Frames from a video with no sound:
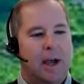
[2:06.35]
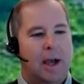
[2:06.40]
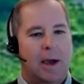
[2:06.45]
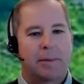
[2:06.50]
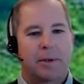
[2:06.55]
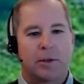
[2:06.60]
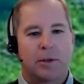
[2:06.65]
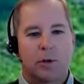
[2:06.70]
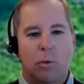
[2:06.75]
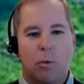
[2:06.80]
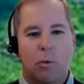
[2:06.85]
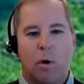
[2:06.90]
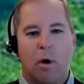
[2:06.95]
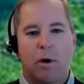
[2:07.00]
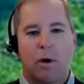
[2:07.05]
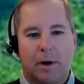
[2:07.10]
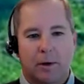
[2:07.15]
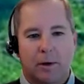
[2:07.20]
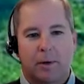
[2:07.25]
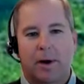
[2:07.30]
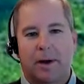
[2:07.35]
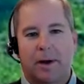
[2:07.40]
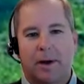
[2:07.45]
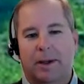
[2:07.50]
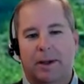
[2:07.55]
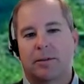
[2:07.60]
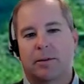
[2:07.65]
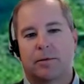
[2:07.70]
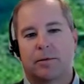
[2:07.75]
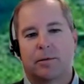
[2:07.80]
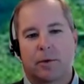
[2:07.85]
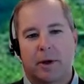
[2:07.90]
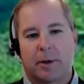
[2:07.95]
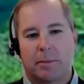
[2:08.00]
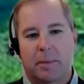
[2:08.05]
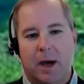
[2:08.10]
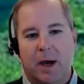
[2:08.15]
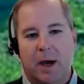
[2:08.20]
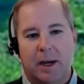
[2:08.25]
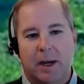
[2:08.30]
I mean, you're walking around giving free
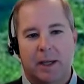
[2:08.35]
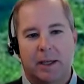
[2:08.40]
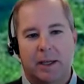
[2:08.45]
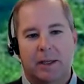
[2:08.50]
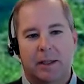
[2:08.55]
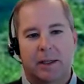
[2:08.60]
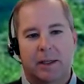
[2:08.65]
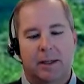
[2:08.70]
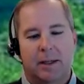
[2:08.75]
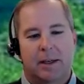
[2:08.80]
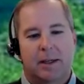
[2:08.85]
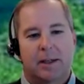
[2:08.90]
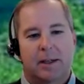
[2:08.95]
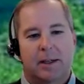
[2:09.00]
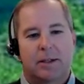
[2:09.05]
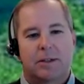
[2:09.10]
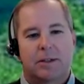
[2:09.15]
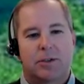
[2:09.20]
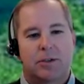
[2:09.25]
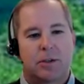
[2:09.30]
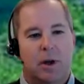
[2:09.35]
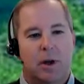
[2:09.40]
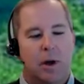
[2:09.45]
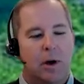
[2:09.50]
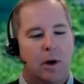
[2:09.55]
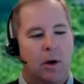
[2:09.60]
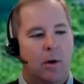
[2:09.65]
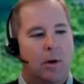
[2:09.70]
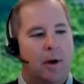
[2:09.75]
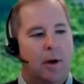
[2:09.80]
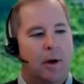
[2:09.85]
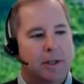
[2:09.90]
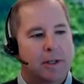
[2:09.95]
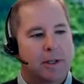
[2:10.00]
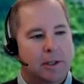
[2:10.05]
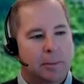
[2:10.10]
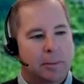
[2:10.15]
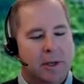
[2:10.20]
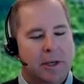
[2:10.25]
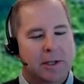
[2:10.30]
money. So I
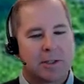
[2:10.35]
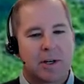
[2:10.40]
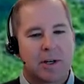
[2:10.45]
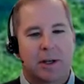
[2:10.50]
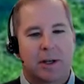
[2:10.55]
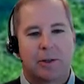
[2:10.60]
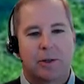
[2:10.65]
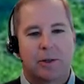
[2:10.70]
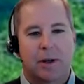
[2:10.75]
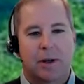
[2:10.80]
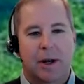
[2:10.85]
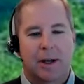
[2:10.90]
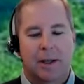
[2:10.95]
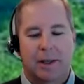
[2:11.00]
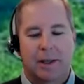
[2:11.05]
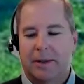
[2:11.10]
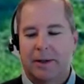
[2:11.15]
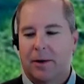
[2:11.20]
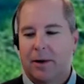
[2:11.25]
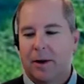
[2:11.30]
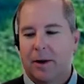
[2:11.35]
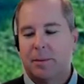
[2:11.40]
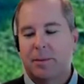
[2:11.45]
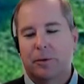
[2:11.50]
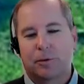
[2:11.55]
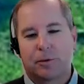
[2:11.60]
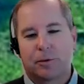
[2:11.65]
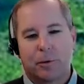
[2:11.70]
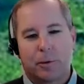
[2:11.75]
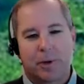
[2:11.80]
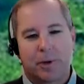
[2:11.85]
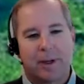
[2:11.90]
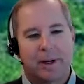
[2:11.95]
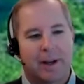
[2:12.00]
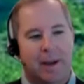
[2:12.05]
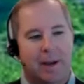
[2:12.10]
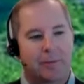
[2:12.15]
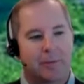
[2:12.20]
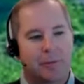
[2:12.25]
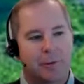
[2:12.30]
did the best I could. I almost quit
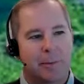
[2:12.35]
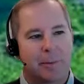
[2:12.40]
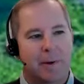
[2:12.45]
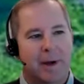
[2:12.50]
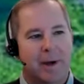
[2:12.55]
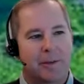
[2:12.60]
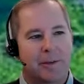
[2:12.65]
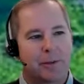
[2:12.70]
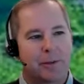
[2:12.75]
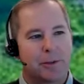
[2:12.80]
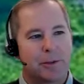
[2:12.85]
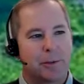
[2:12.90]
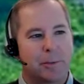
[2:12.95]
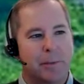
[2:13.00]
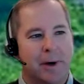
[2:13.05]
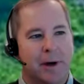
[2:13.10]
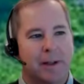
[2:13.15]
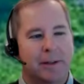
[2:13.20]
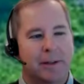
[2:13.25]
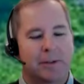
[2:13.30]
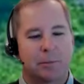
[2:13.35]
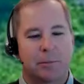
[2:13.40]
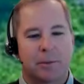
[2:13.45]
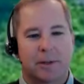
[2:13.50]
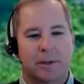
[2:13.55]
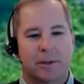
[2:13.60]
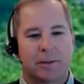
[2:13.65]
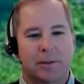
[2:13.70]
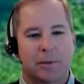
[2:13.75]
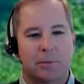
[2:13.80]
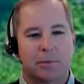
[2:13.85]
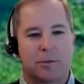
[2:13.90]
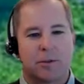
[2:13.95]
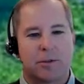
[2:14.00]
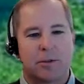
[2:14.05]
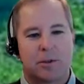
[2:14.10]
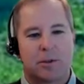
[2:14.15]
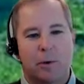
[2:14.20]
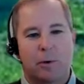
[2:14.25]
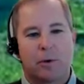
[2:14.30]
after about 2 months because it was
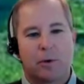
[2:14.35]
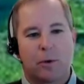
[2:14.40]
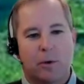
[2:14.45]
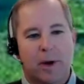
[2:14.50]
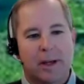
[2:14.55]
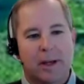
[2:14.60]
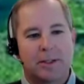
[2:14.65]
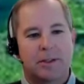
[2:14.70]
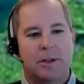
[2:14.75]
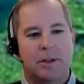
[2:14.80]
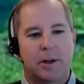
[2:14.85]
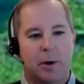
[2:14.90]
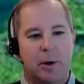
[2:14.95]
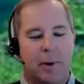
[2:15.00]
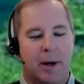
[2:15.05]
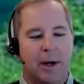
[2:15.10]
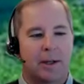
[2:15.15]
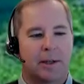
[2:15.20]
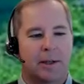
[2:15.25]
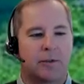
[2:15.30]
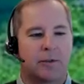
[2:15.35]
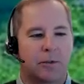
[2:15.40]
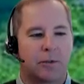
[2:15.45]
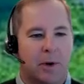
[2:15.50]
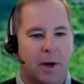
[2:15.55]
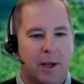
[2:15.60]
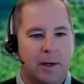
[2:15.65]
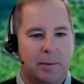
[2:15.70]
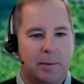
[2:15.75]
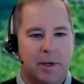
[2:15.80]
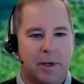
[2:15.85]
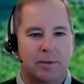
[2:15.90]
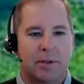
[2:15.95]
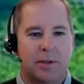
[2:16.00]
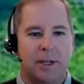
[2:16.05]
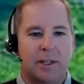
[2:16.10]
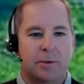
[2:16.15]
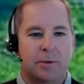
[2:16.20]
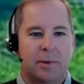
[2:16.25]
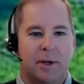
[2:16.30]
so crazy. Nobody could train me or
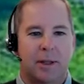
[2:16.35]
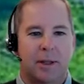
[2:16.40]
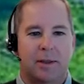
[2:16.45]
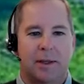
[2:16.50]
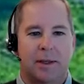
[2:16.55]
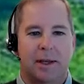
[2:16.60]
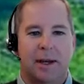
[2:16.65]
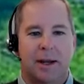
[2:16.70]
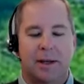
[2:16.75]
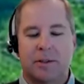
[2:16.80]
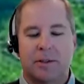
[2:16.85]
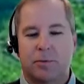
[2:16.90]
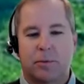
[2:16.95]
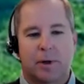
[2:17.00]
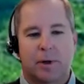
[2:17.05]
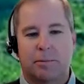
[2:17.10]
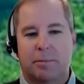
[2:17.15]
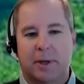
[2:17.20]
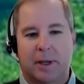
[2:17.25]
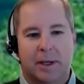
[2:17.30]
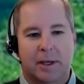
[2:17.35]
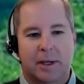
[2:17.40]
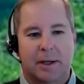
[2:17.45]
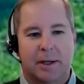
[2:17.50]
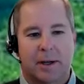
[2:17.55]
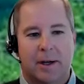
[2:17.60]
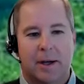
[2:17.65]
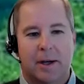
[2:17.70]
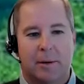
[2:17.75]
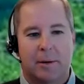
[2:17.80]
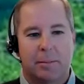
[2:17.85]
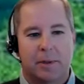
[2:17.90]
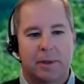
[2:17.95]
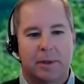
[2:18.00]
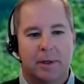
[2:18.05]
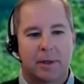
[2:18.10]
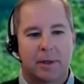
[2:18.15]
teach me anything, and I just wasn't picking it up.